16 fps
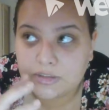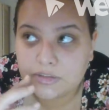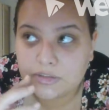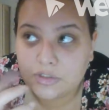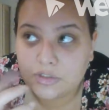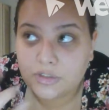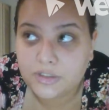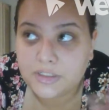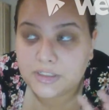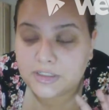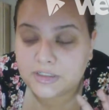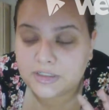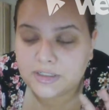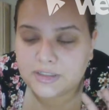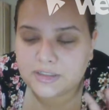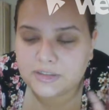
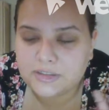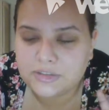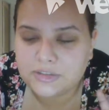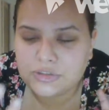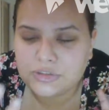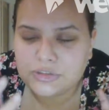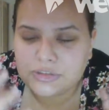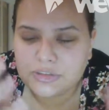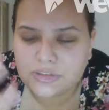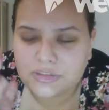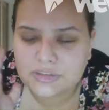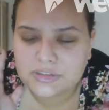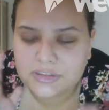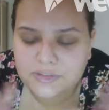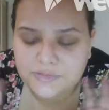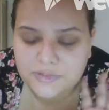learning, like
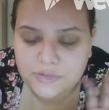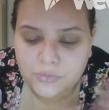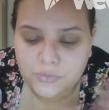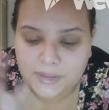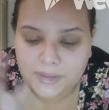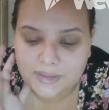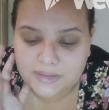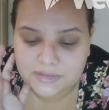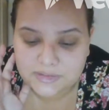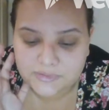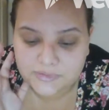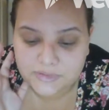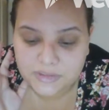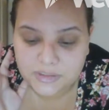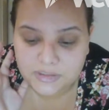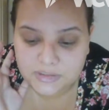there's different ways of
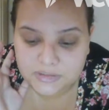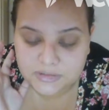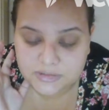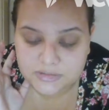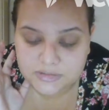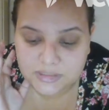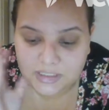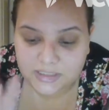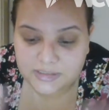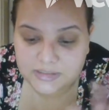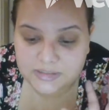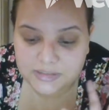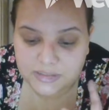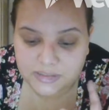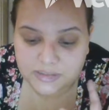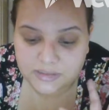
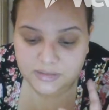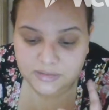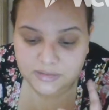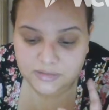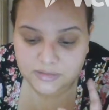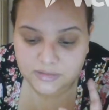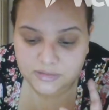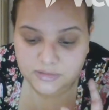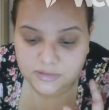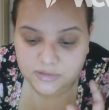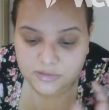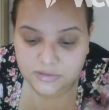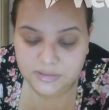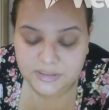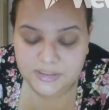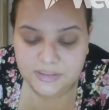testing
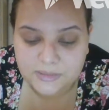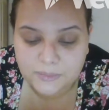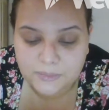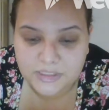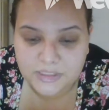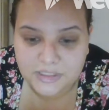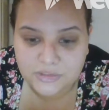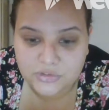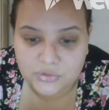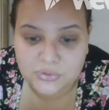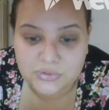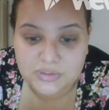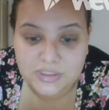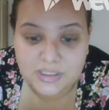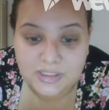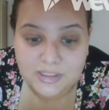learning
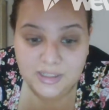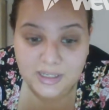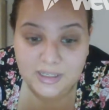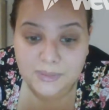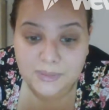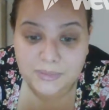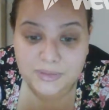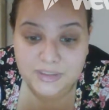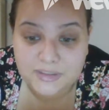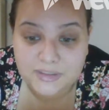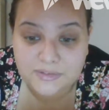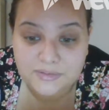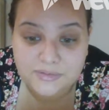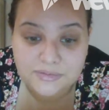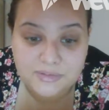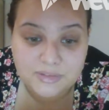potentials, I
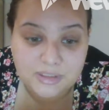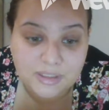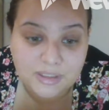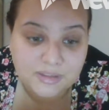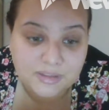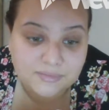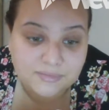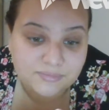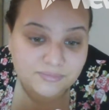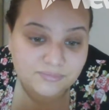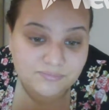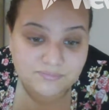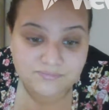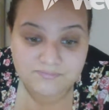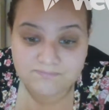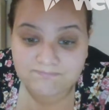believe, and
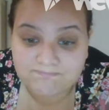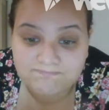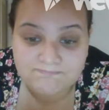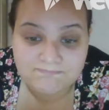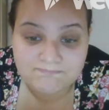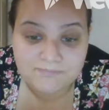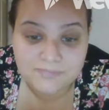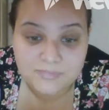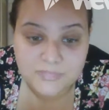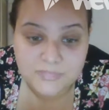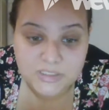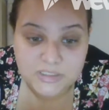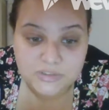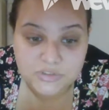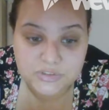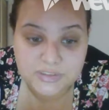
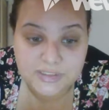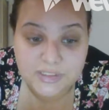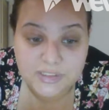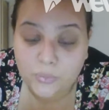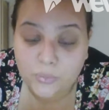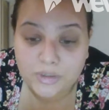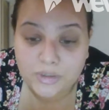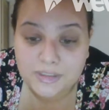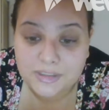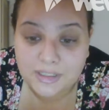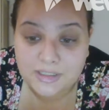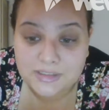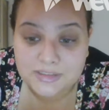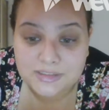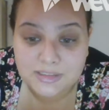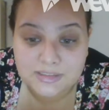just taking one
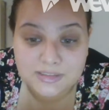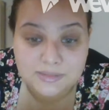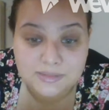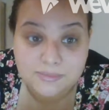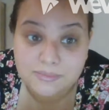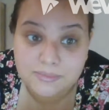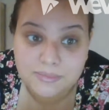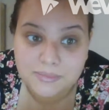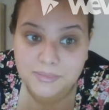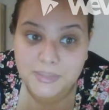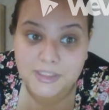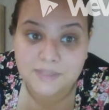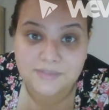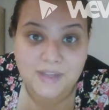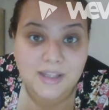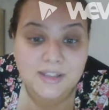test doesn't make
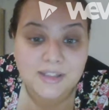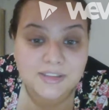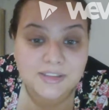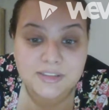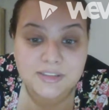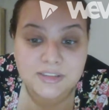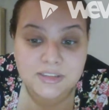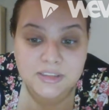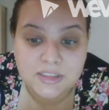it valid.